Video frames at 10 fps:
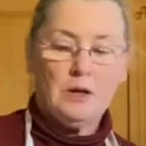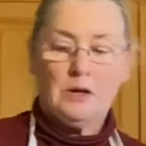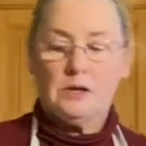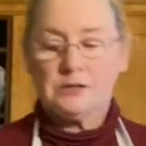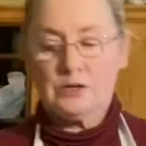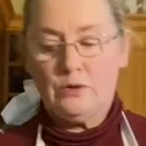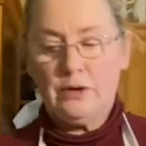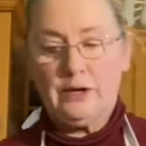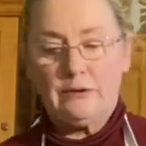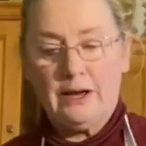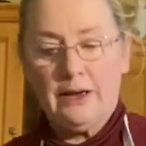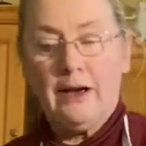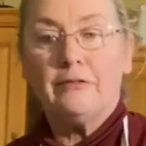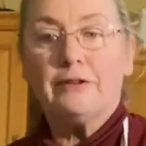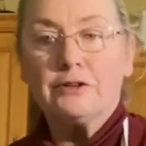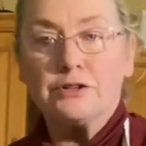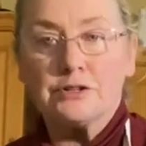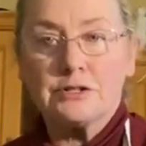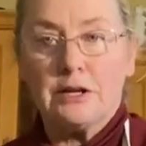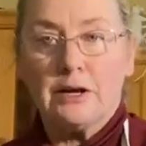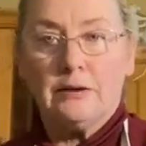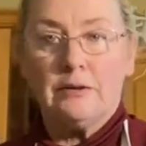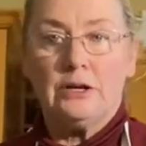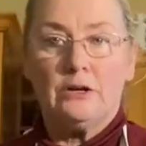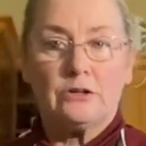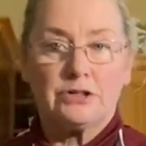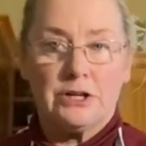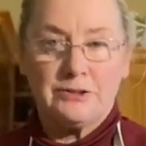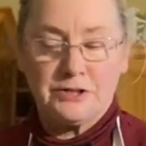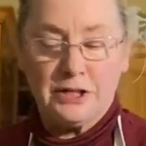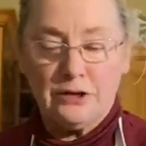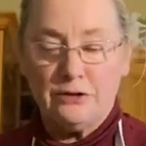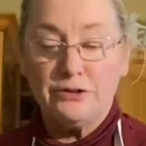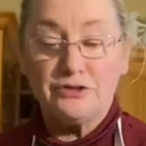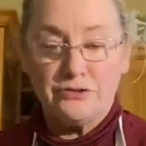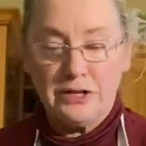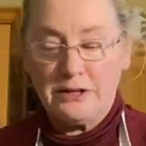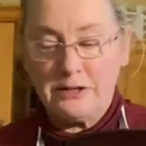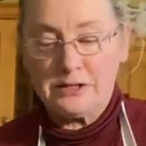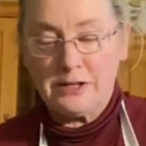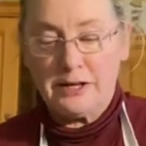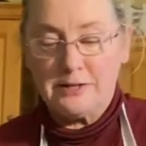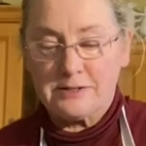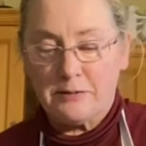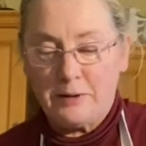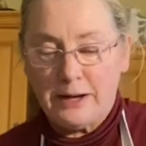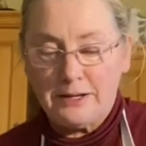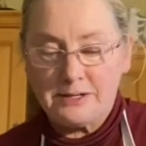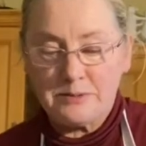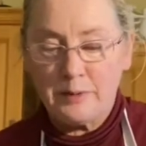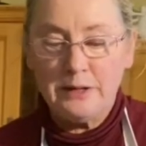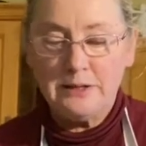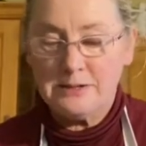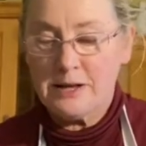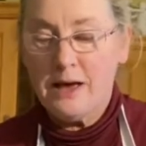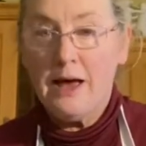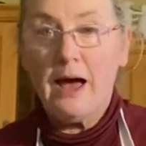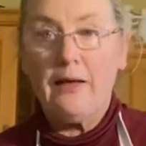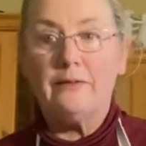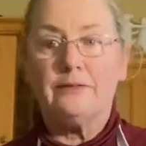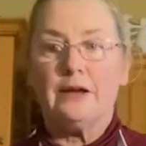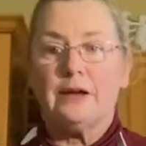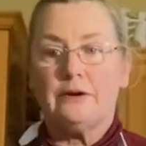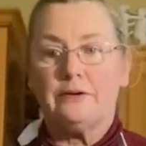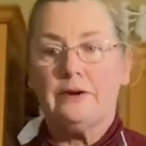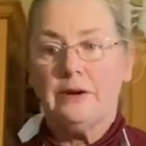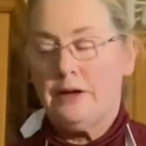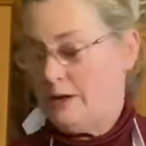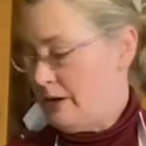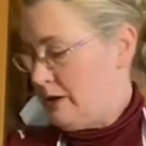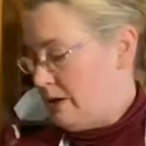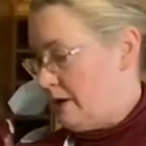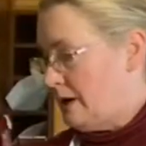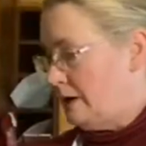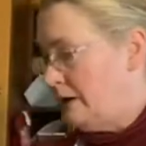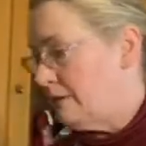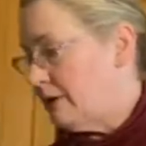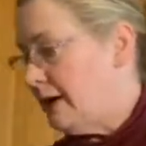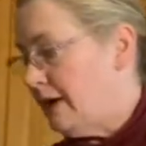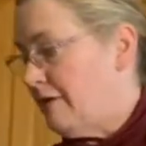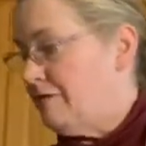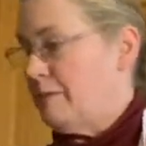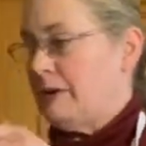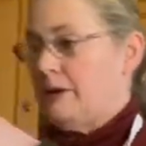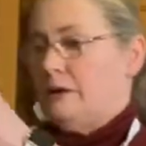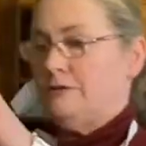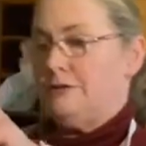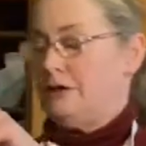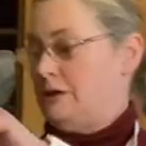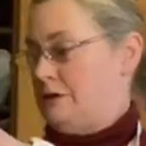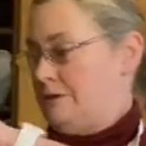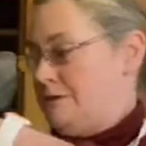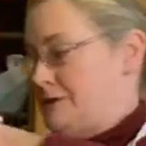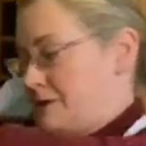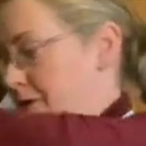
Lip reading: So here I have just a Yorkshire tin underneath it in case there be any spills, and here I have my oven gloves.